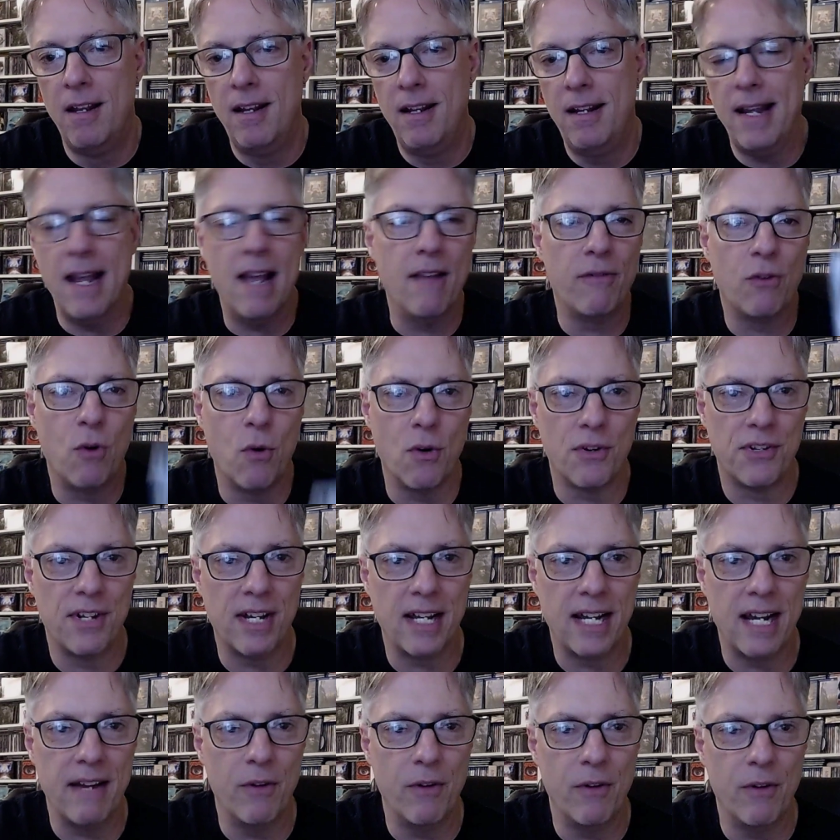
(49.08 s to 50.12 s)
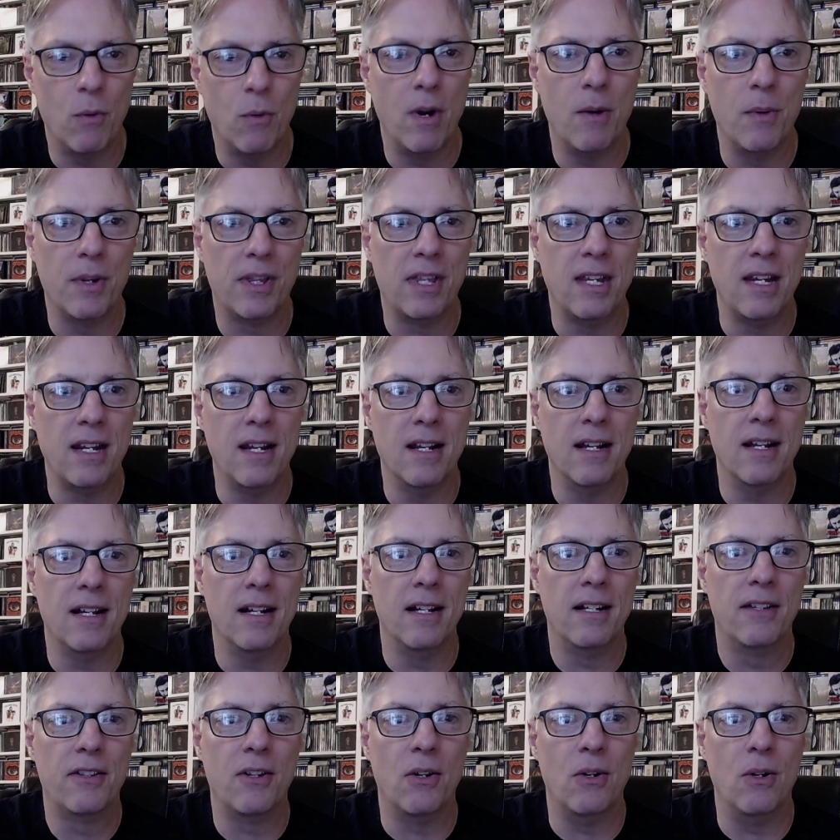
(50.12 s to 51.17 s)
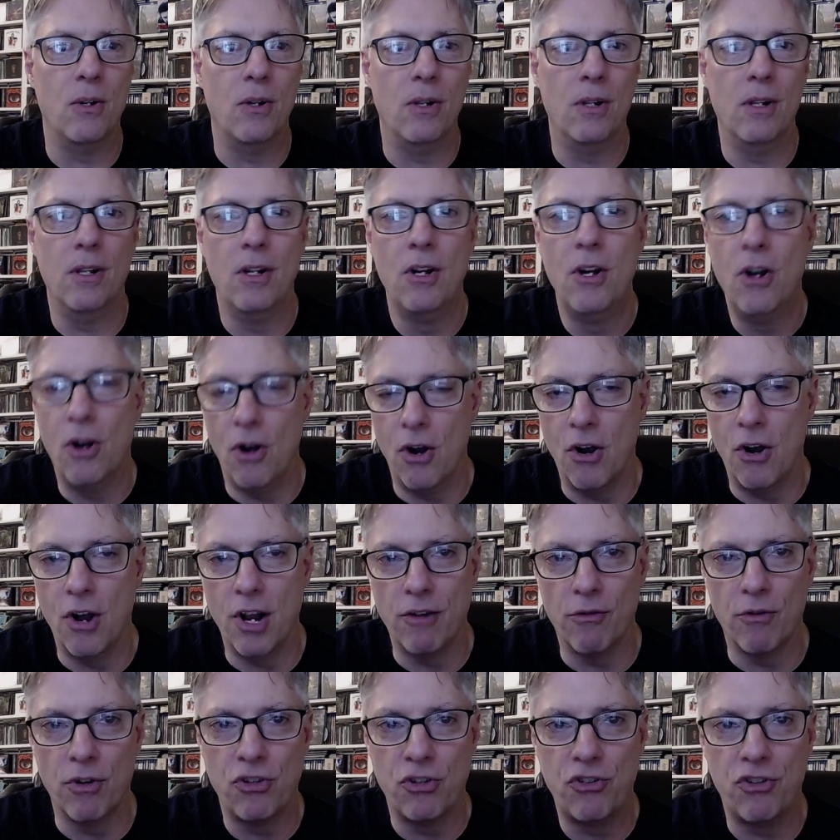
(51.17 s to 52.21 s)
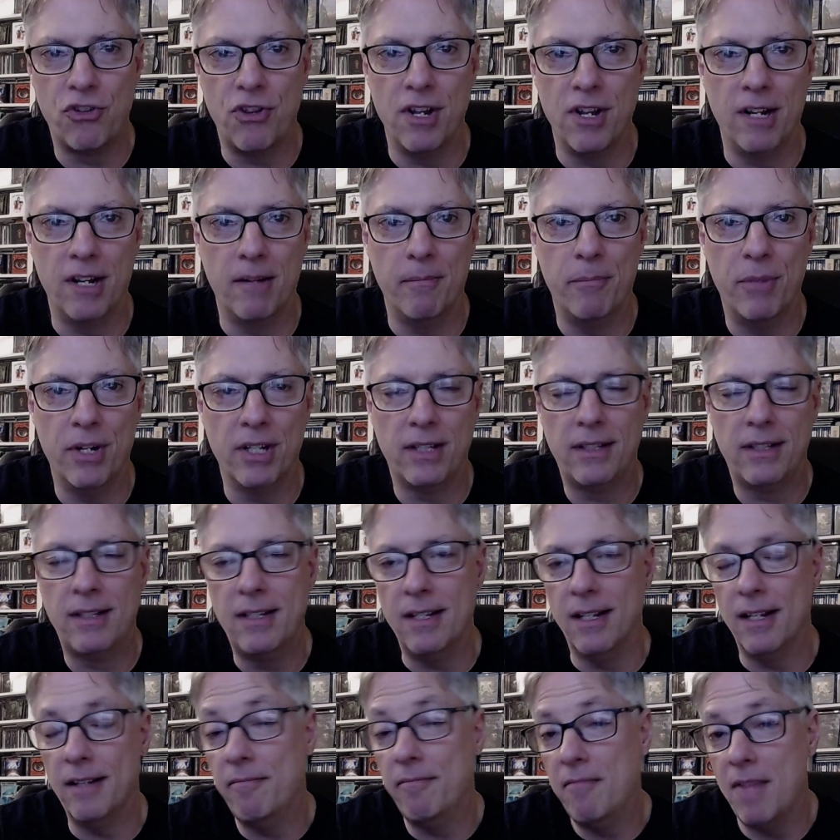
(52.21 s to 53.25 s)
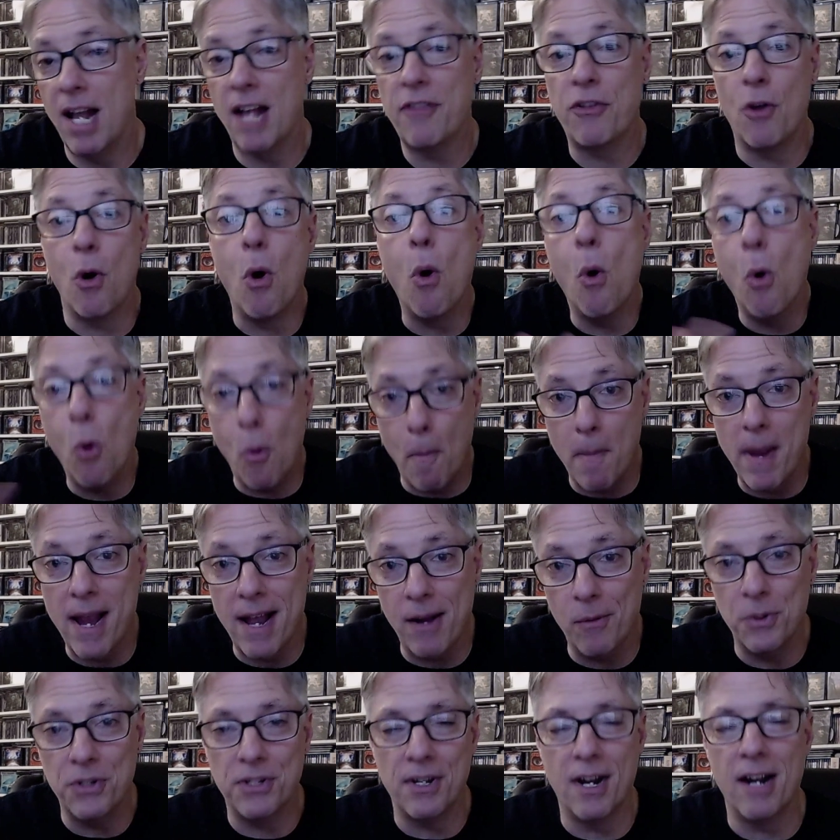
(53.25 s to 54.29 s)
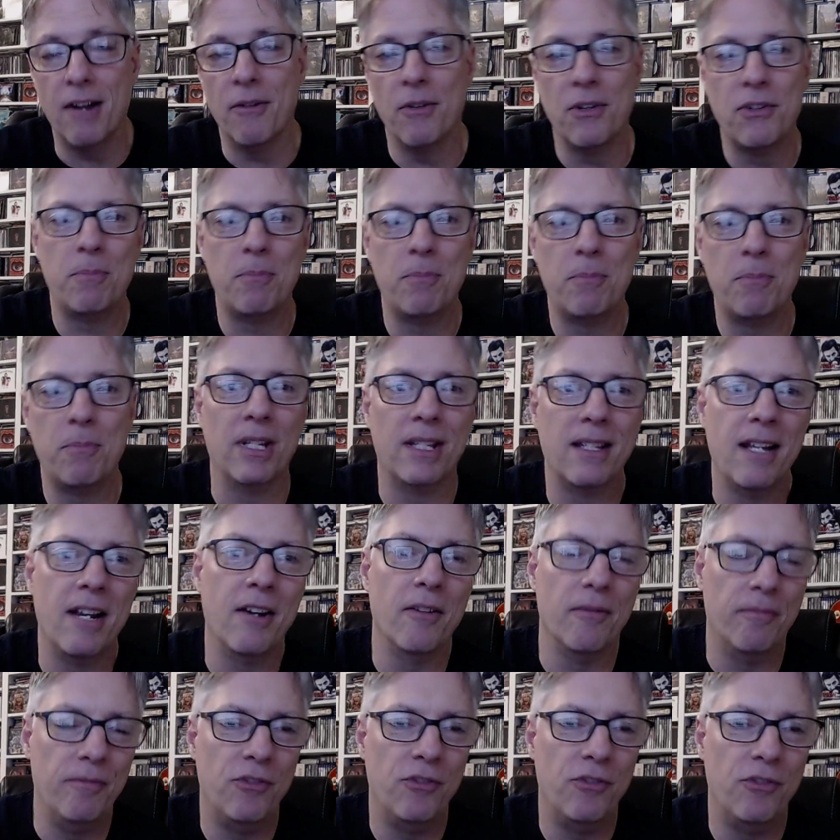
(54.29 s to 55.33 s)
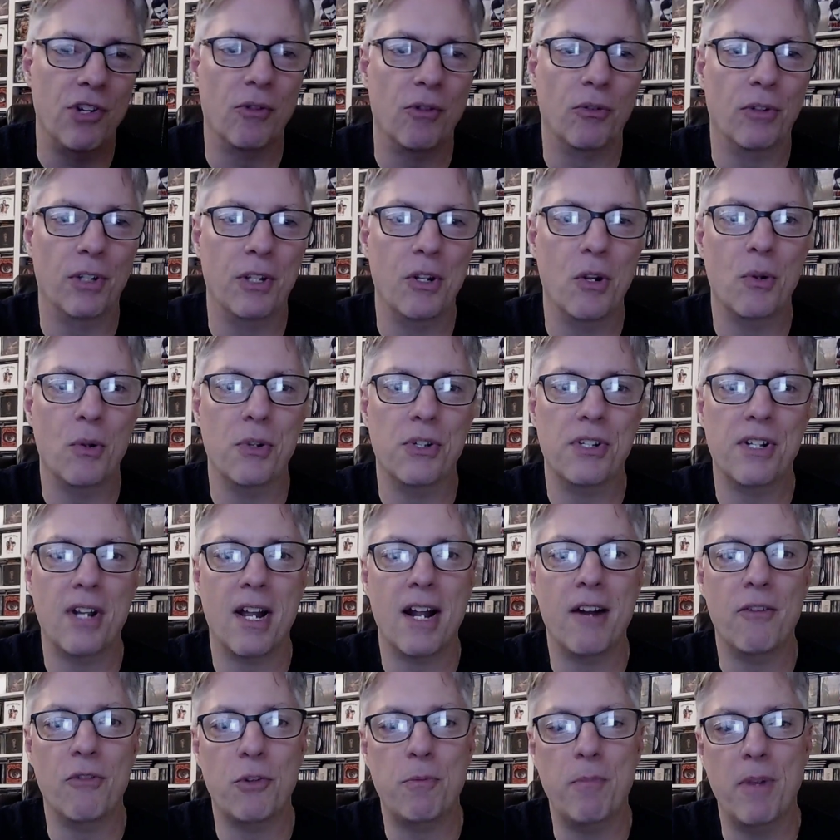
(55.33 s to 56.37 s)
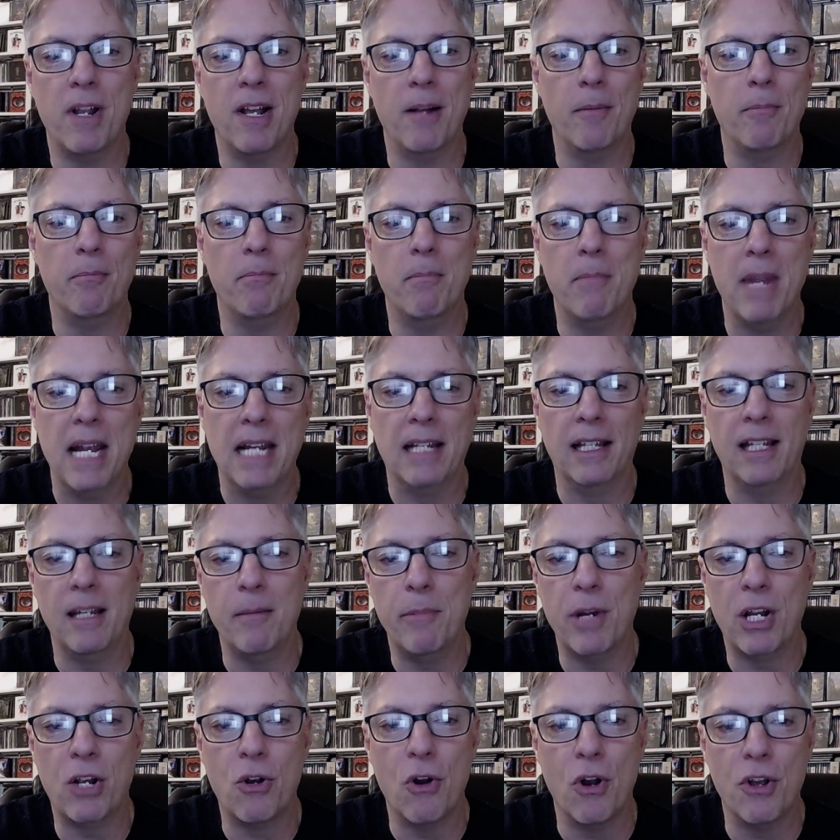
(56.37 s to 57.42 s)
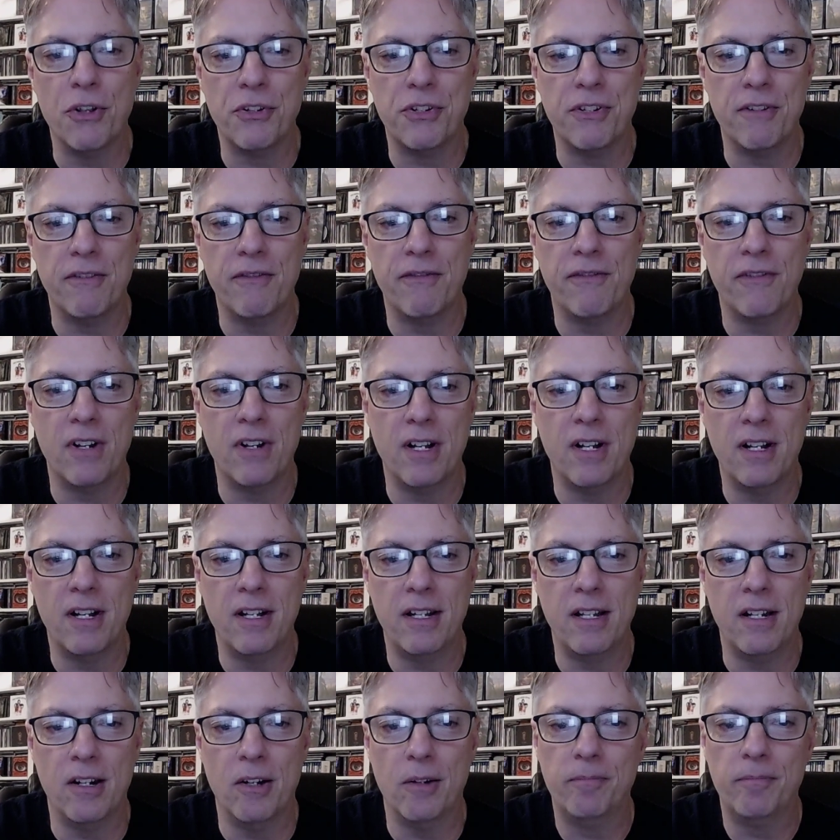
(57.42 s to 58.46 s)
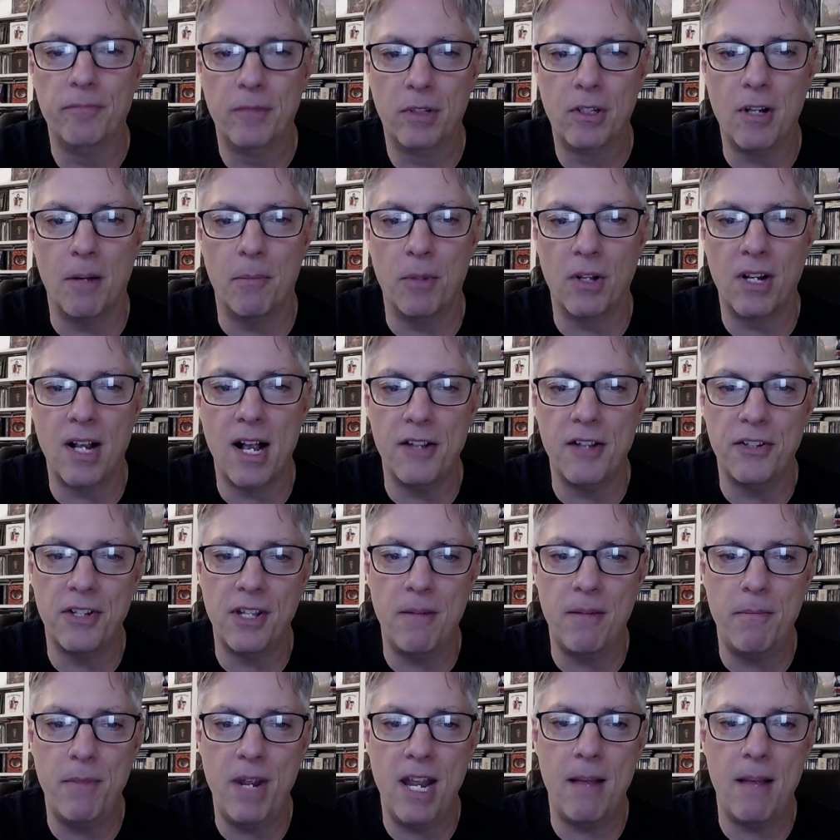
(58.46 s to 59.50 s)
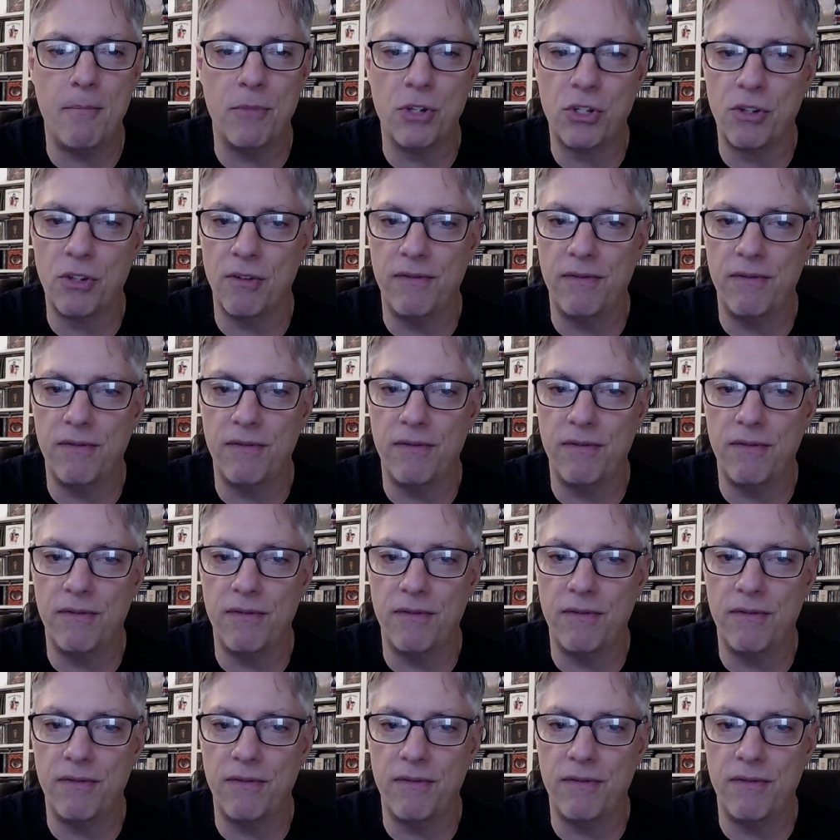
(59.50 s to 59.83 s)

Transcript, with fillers: Yeah, of course I gave it away with the whole Irish thing, but not the whole band was Irish, but they're generally known as an Irish band, mainly because of, you know, a couple guys in the band. Mr.